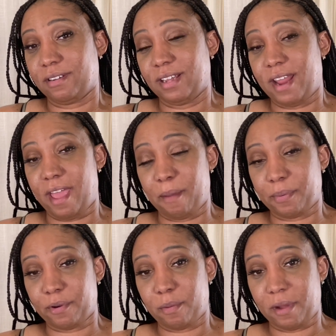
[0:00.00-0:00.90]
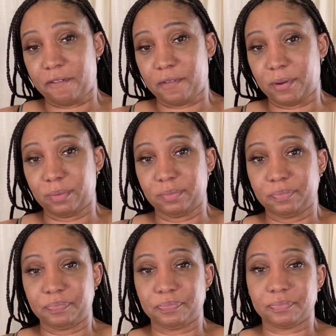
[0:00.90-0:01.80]
an app on my phone,
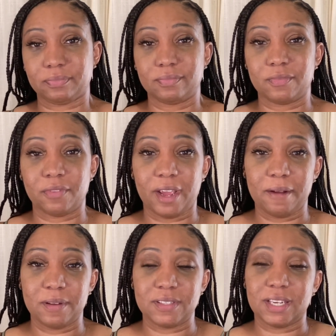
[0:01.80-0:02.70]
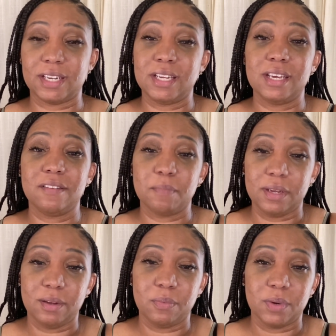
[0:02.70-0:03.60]
right? That's gonna give
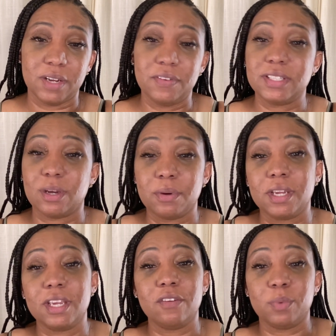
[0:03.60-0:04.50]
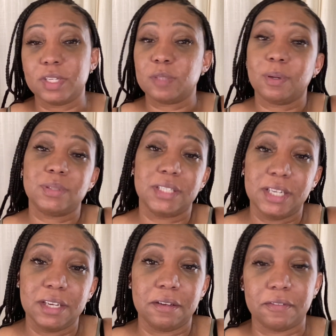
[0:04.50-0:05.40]
me, if it's gonna give what it's supposed to
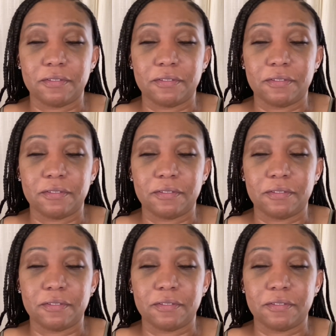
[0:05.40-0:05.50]
give,